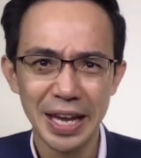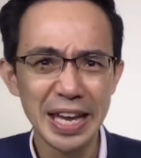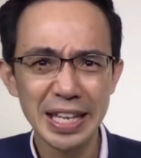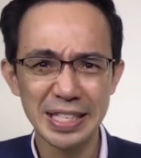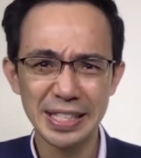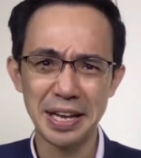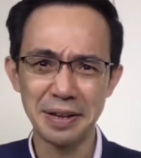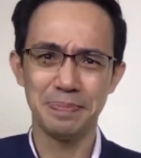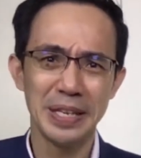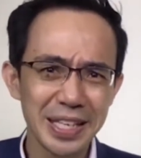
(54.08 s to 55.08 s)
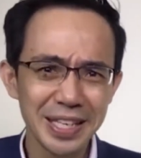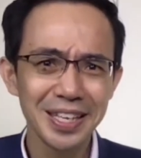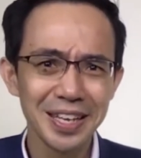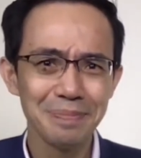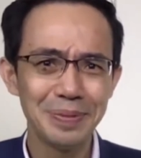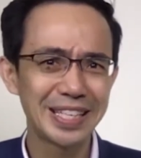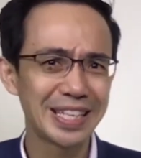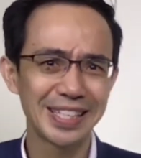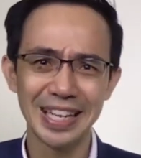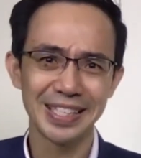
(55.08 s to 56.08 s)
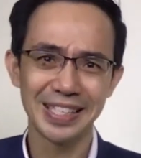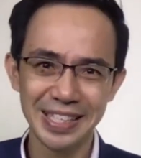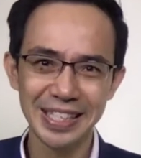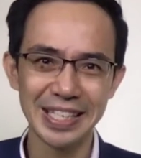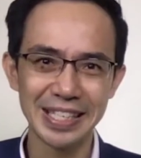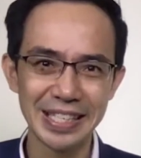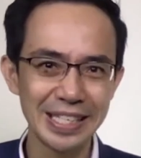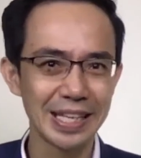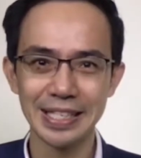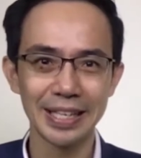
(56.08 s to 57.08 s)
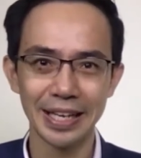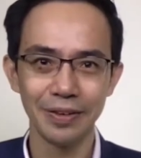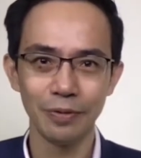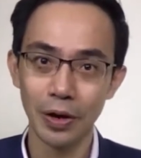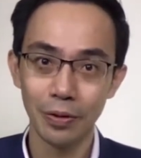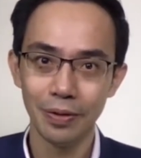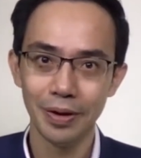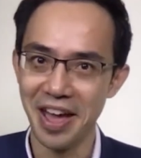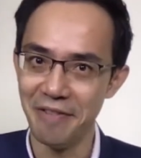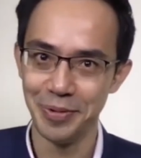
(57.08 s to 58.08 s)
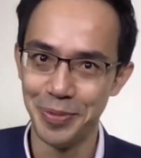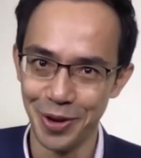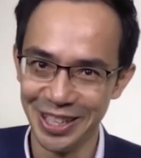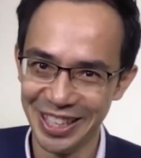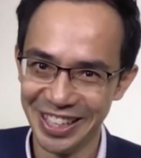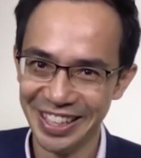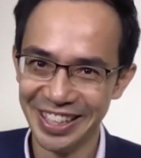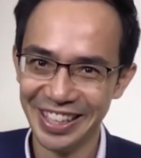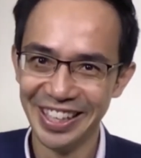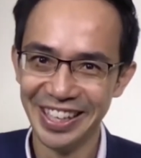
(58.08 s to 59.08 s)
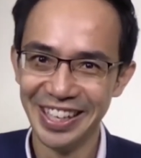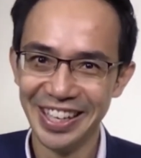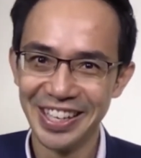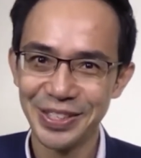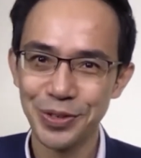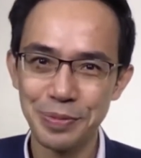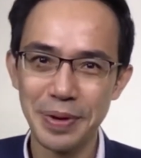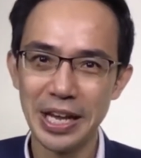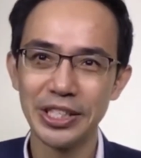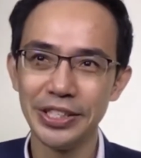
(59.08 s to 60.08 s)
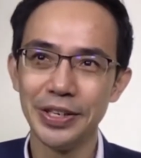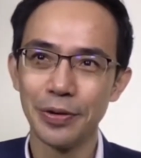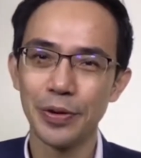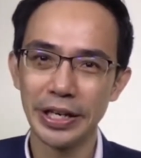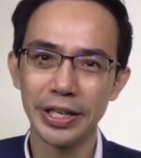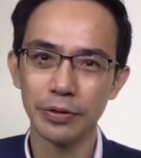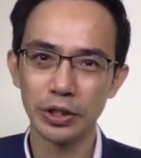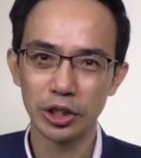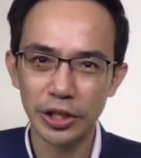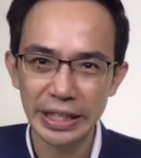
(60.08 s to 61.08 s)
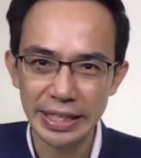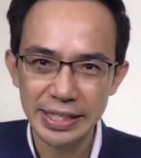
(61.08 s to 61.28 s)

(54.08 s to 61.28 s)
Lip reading: A doesn't like B, B doesn't like C, and C doesn't like, well, everybody. So imagine, right now you're trying to get